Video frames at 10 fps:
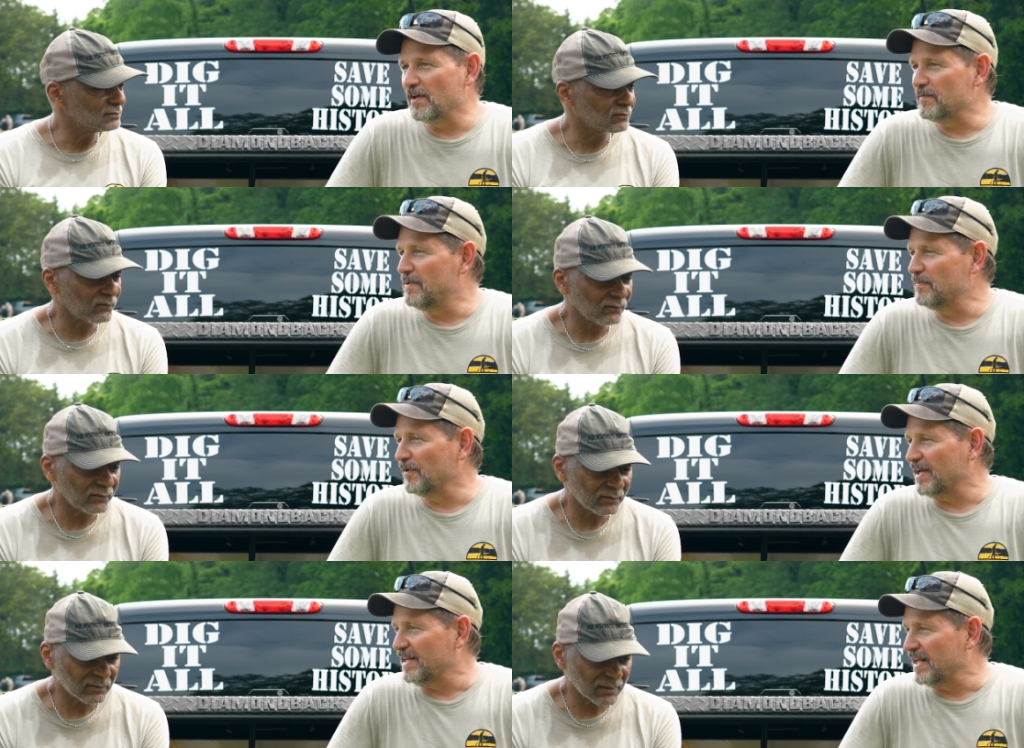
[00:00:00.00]
Speaker 1: other people
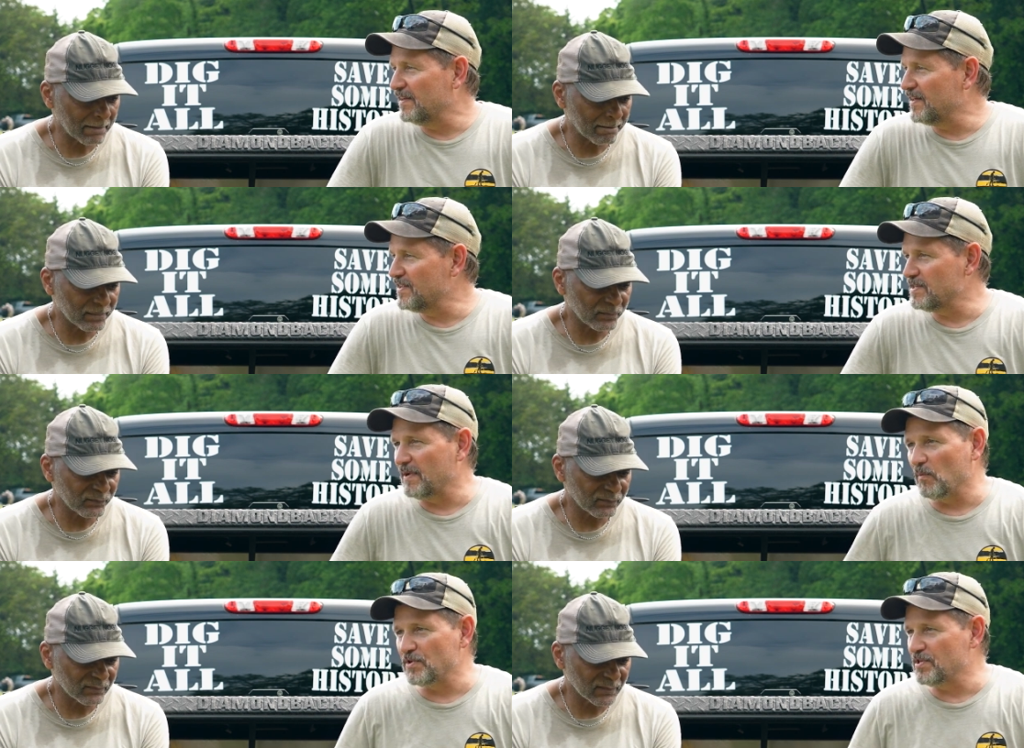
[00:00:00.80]
getting into this
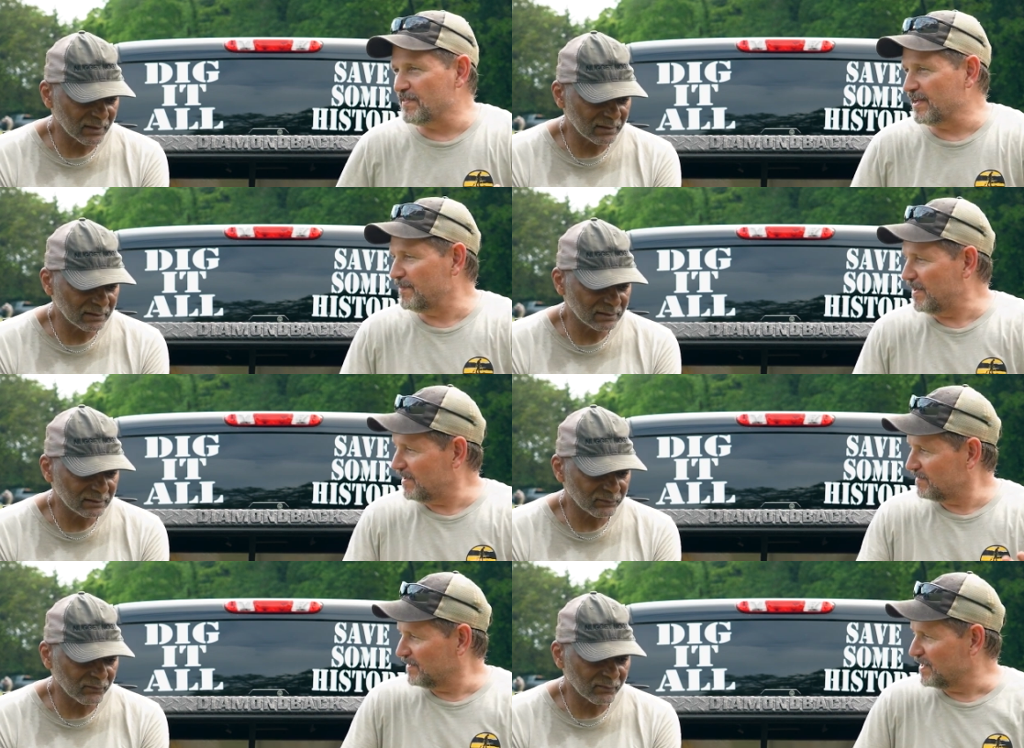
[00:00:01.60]
about what you think
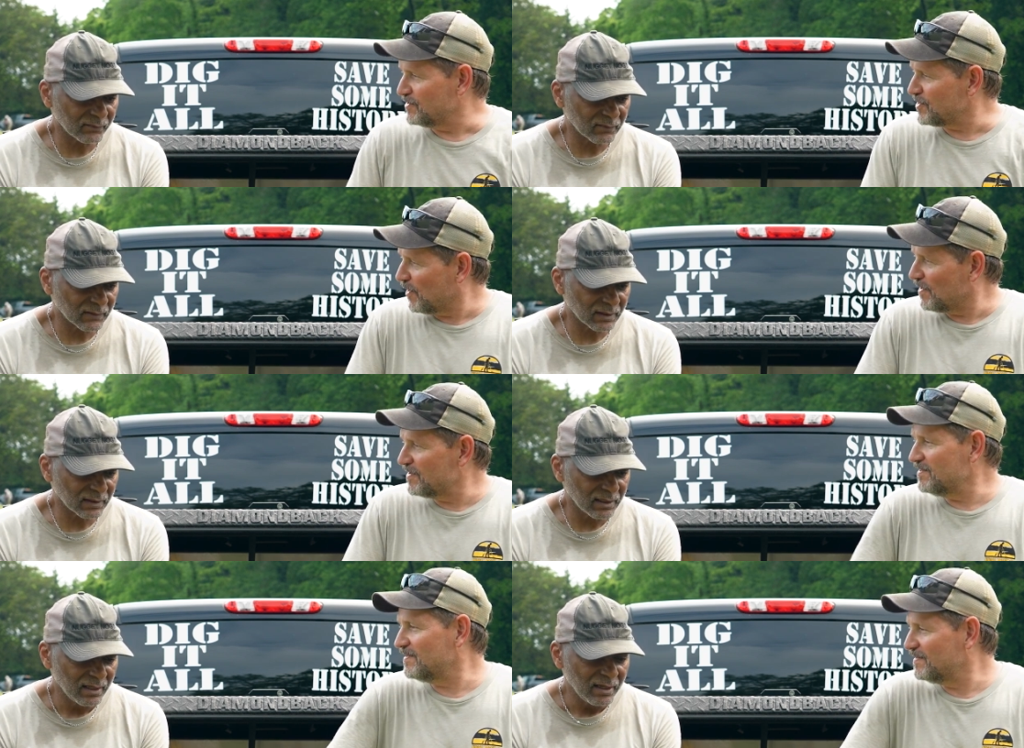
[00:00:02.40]
about getting
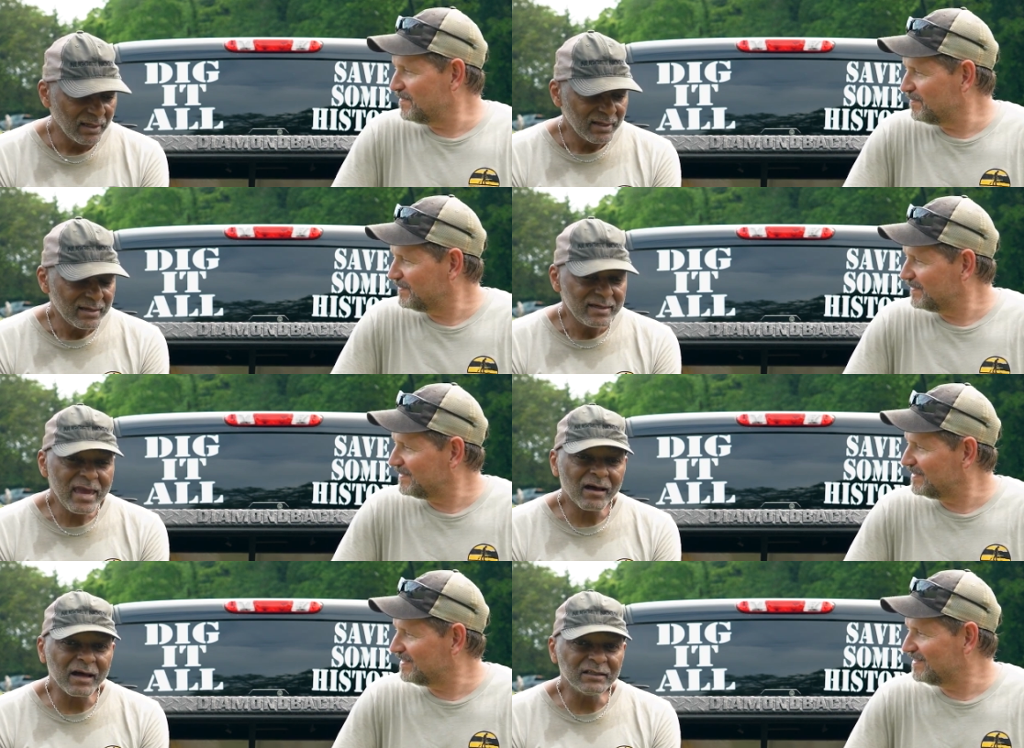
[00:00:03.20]
started?
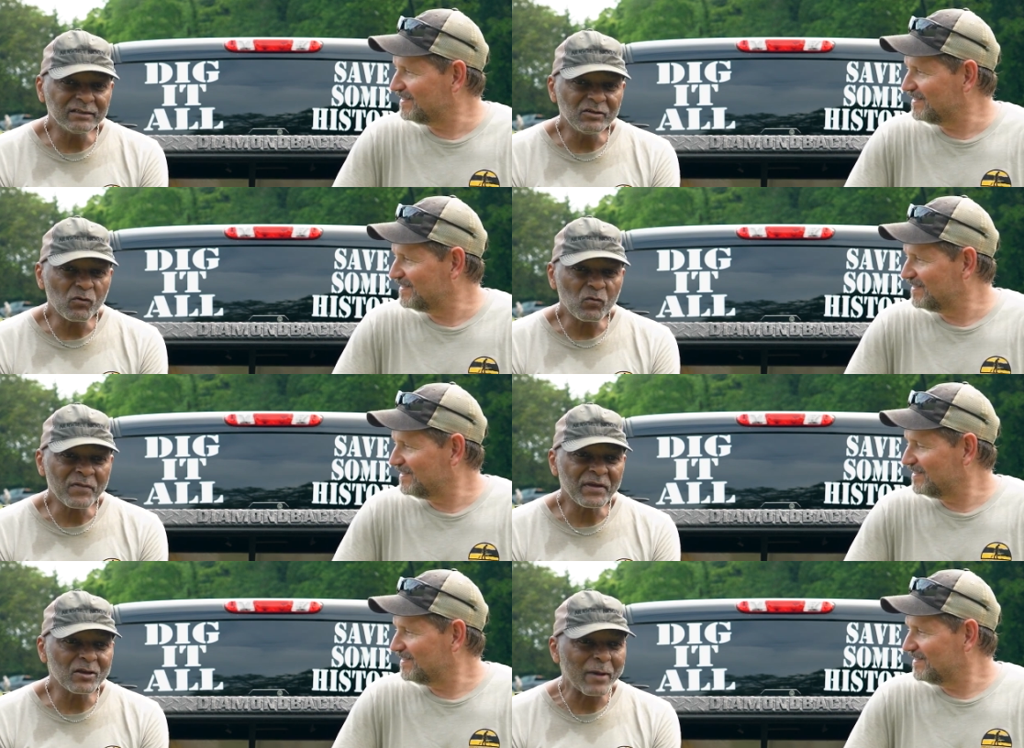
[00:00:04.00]
Speaker 2: Yeah,
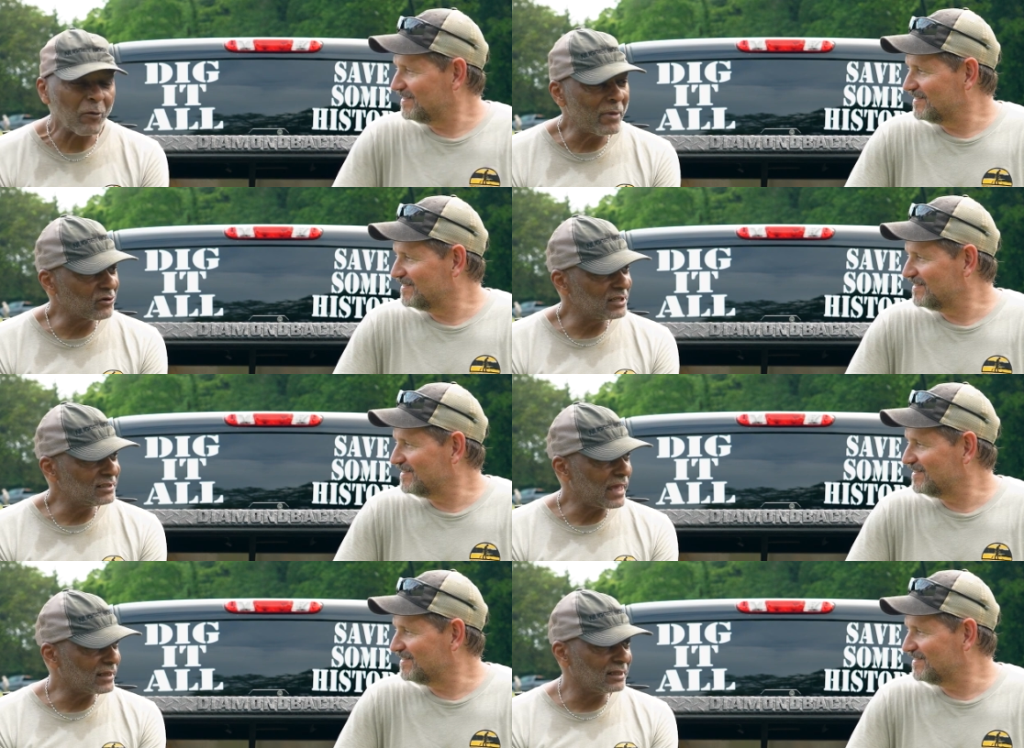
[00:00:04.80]
one thing about metal
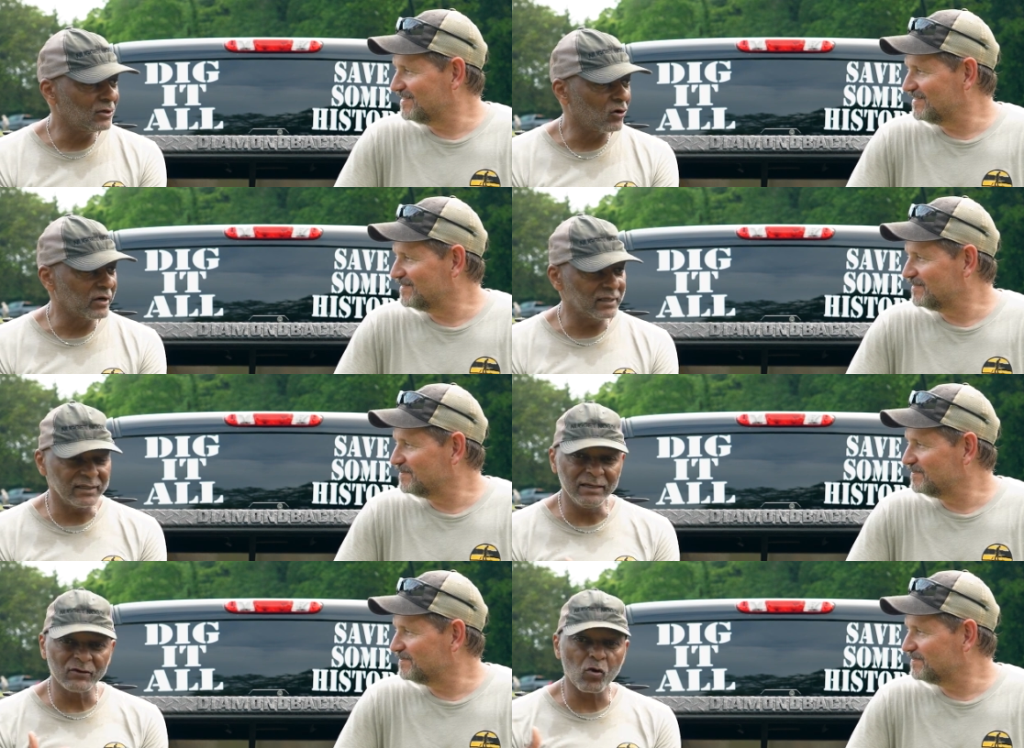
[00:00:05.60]
detecting or
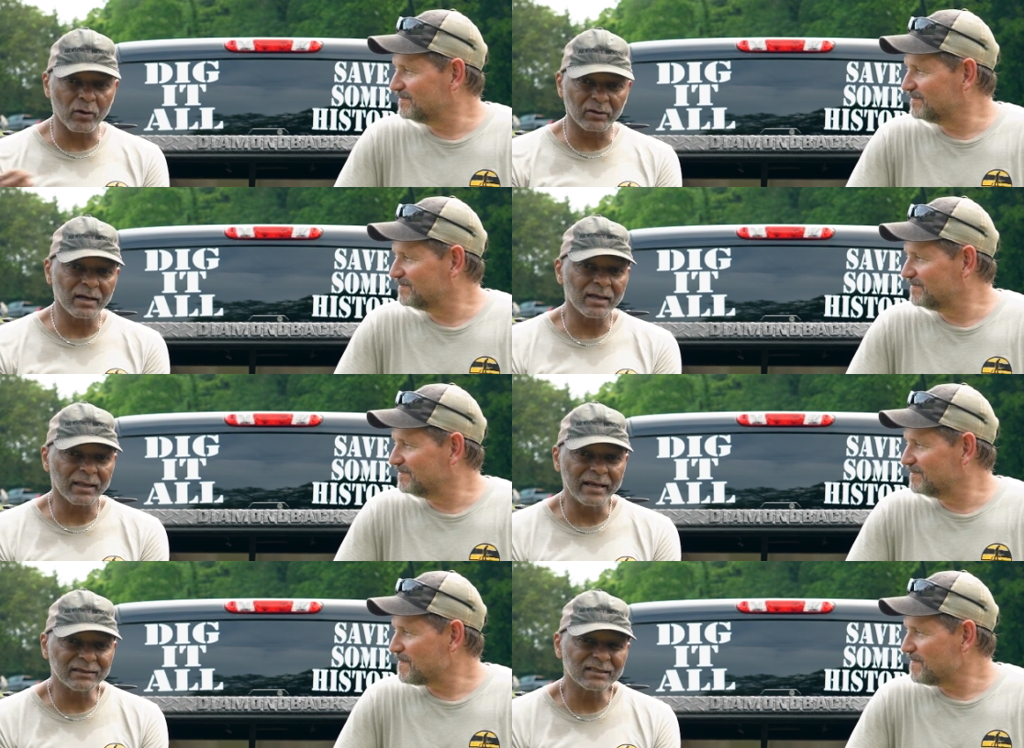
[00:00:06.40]
even going on a hunt
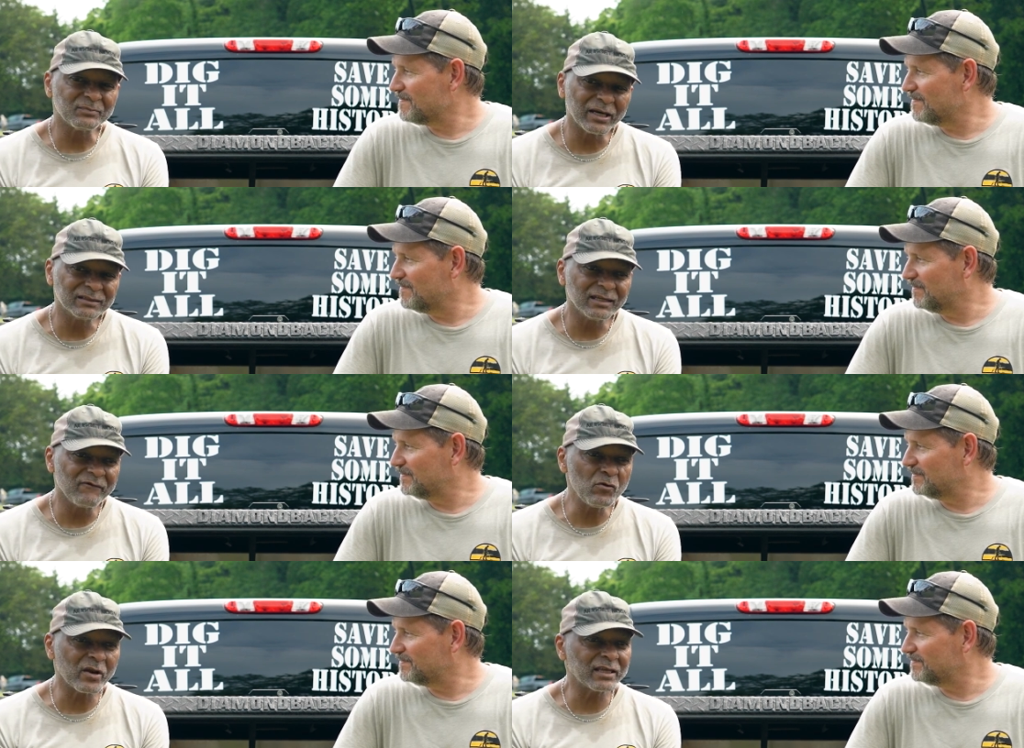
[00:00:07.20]
like this, but
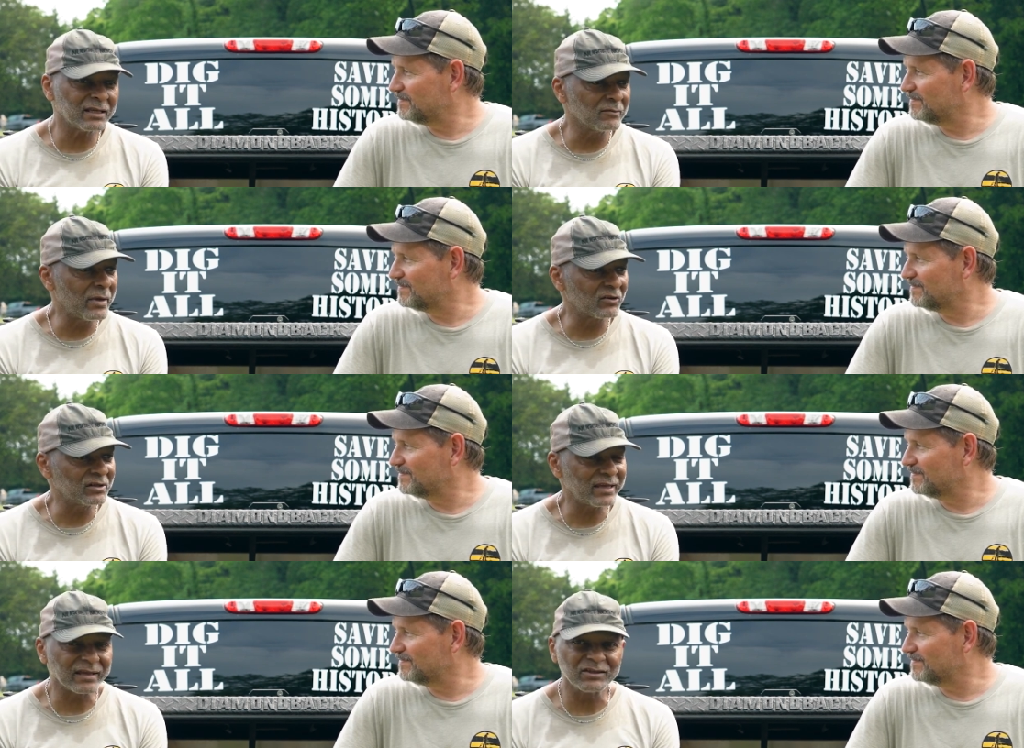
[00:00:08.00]
if you want to get in metal
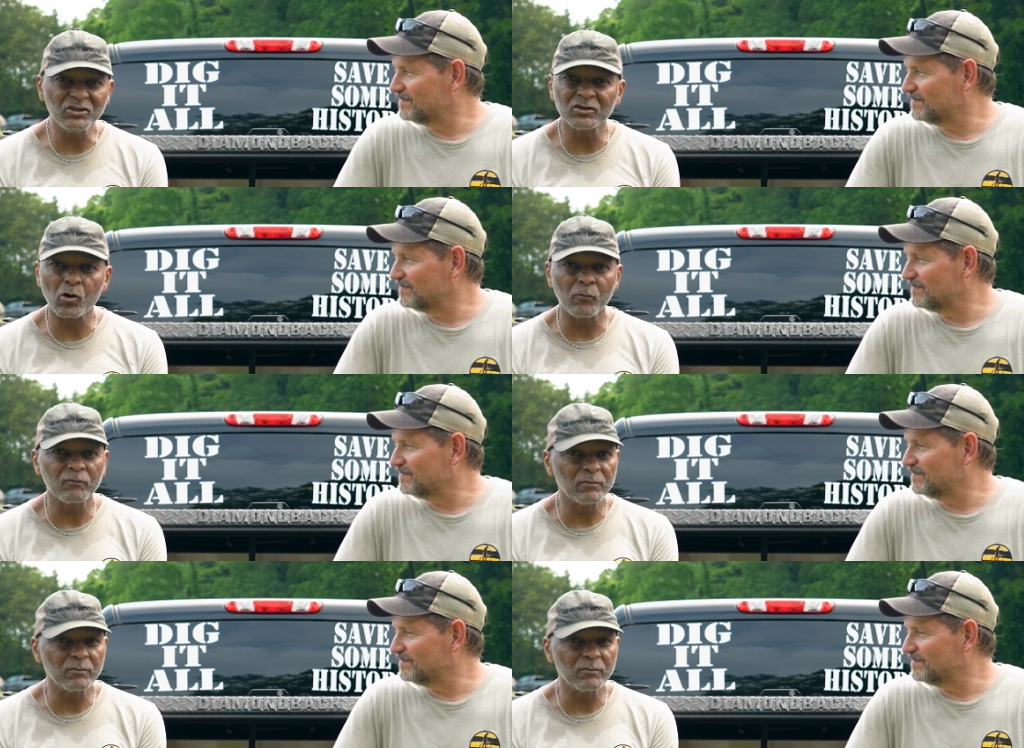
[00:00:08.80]
detecting, you can go